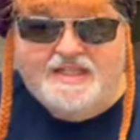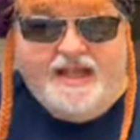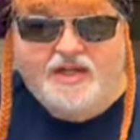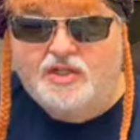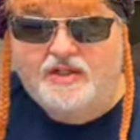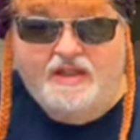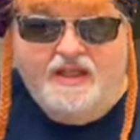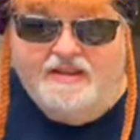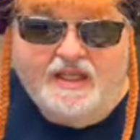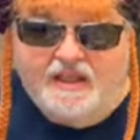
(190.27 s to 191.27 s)
Actually, they
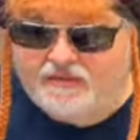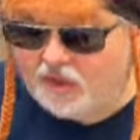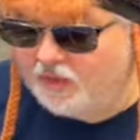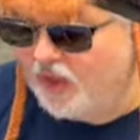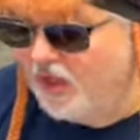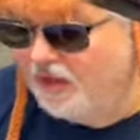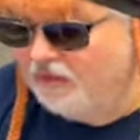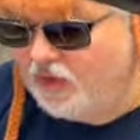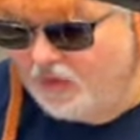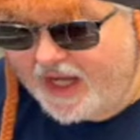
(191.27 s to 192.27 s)
think they've only been gone a
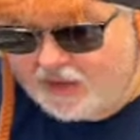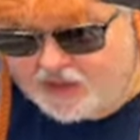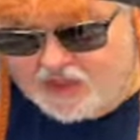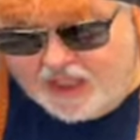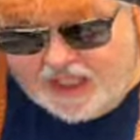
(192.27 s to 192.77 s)
few hours,